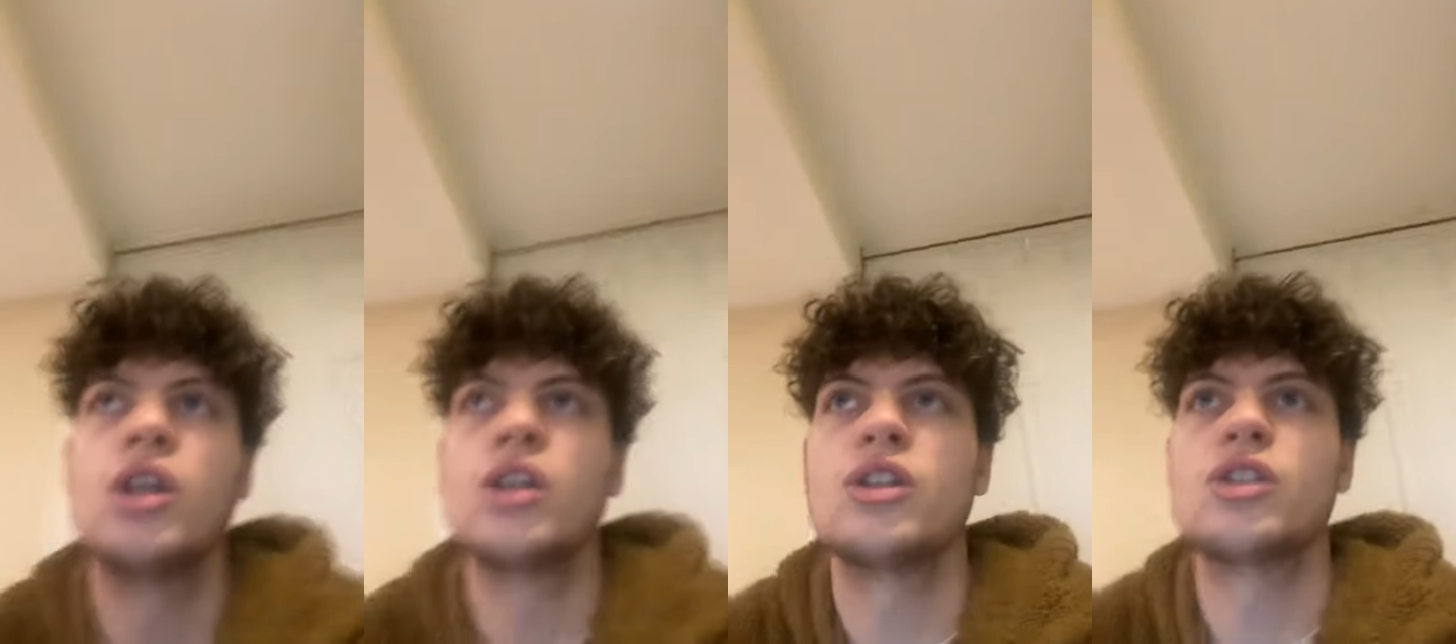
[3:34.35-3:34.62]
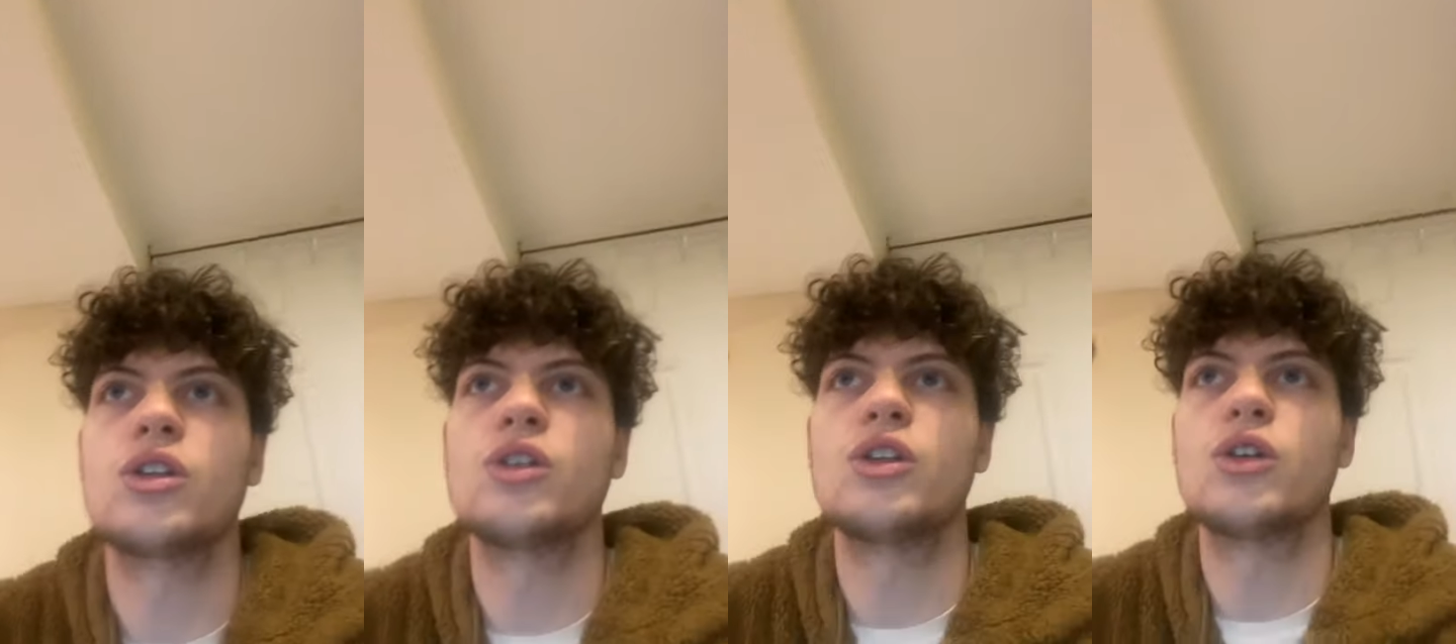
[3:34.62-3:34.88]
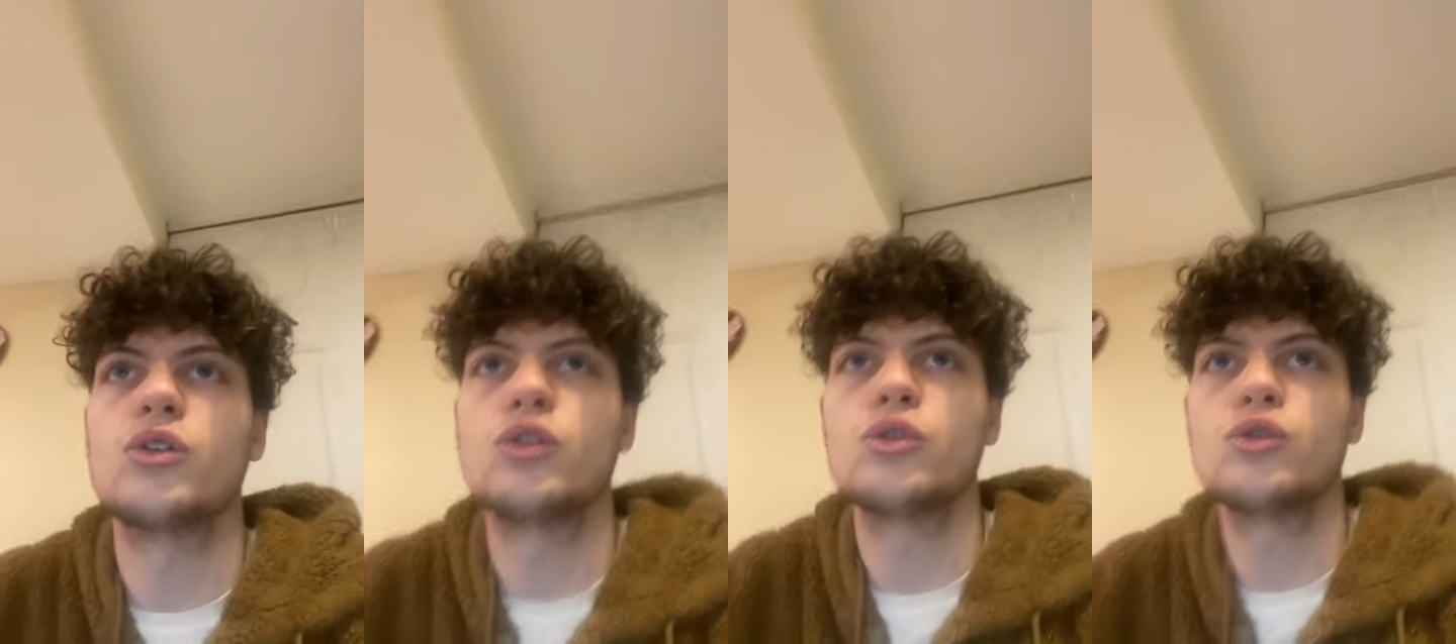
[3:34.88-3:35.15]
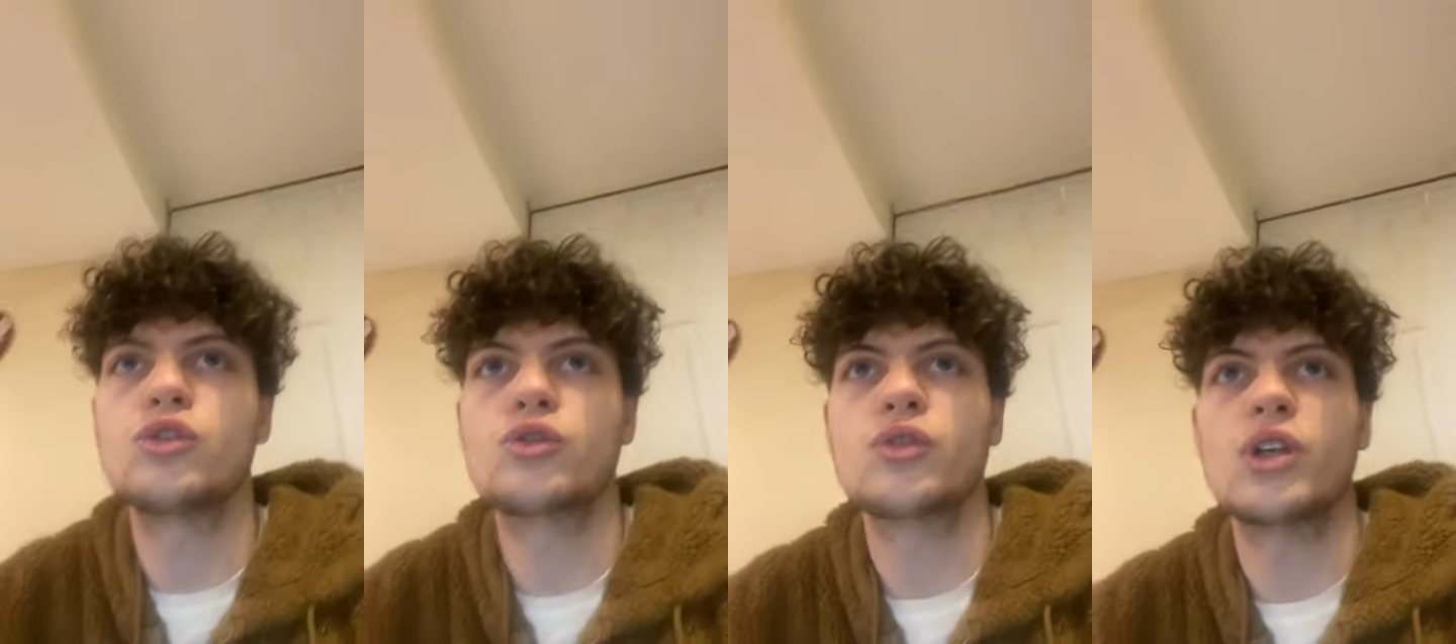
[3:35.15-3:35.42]
So, you know,
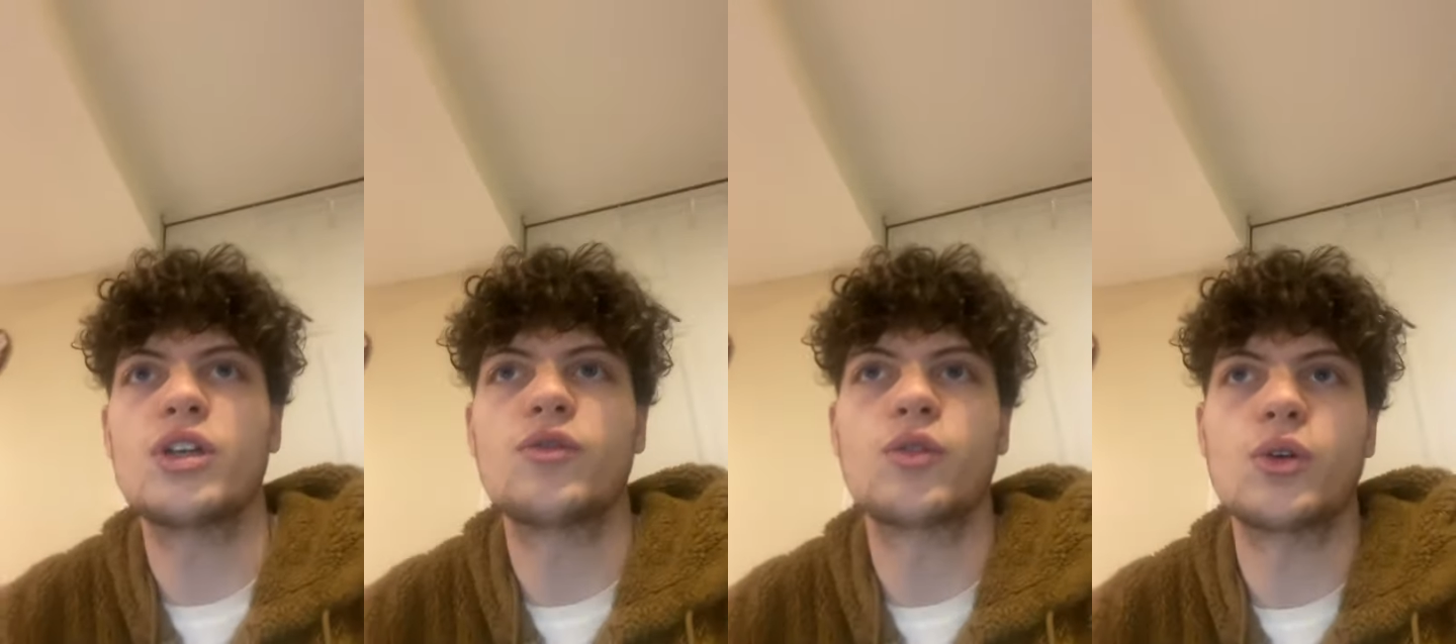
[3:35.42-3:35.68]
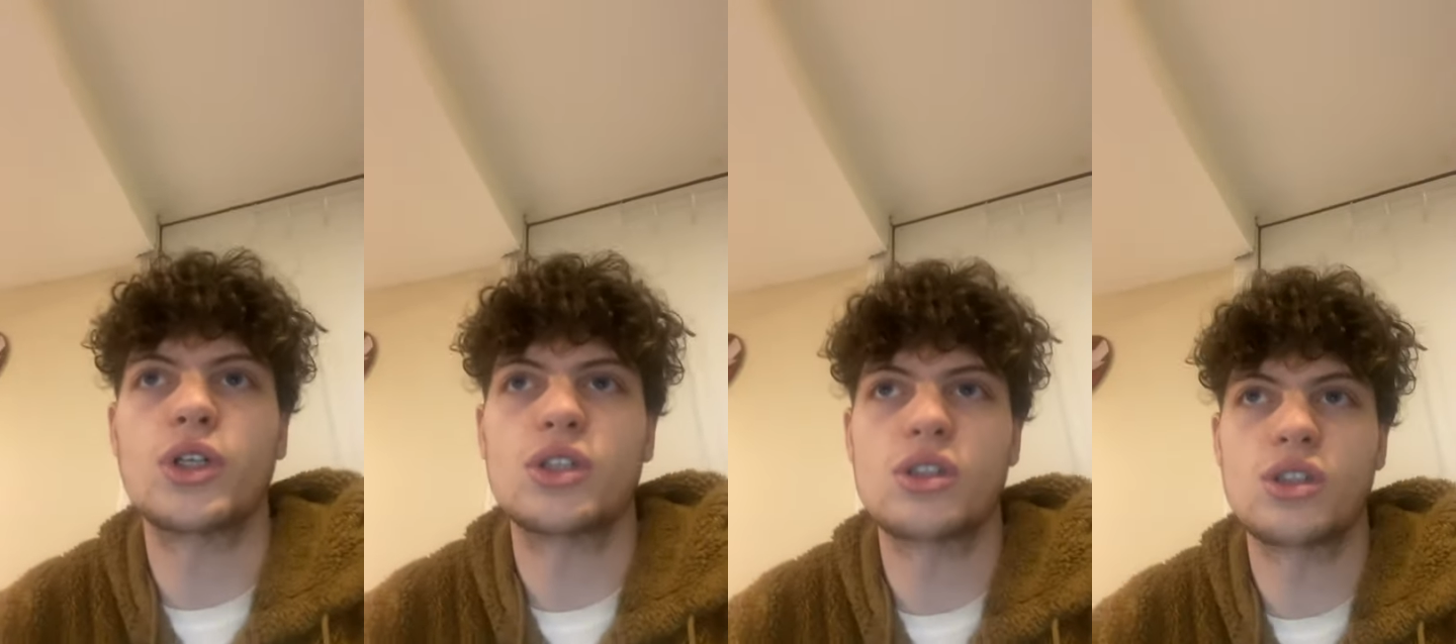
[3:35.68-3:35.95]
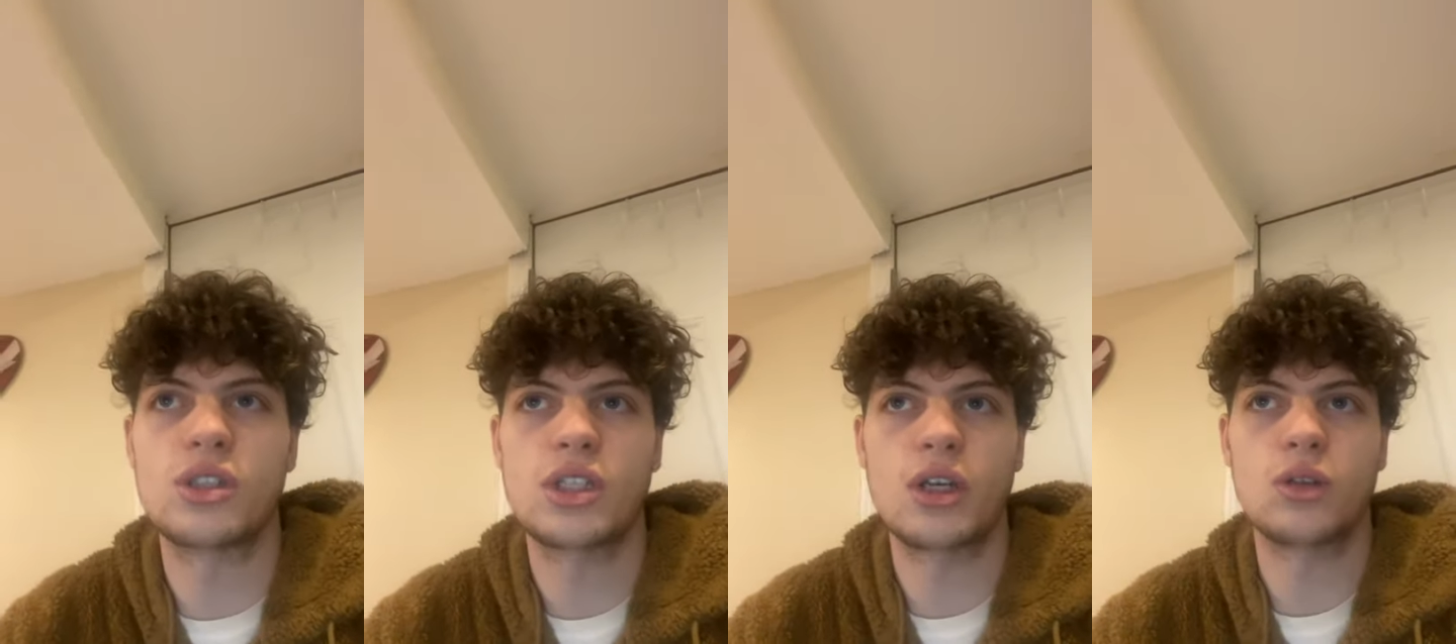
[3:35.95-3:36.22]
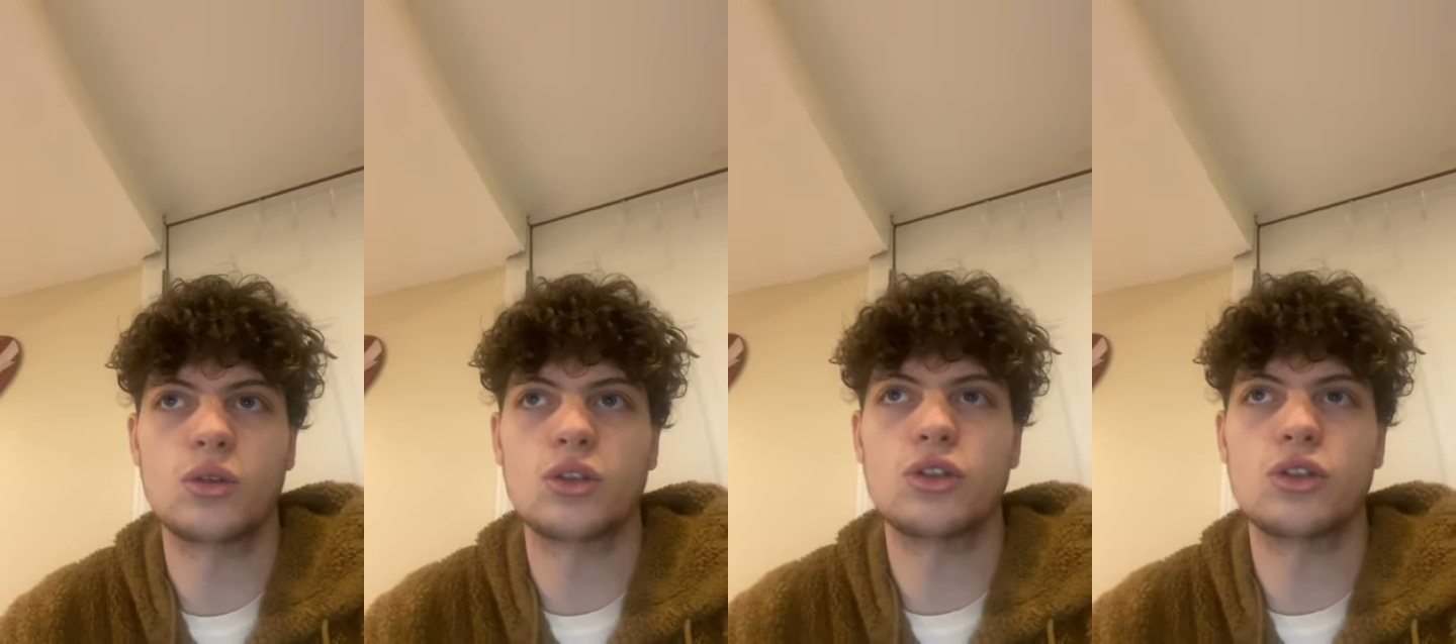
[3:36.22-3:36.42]
use creative questions that only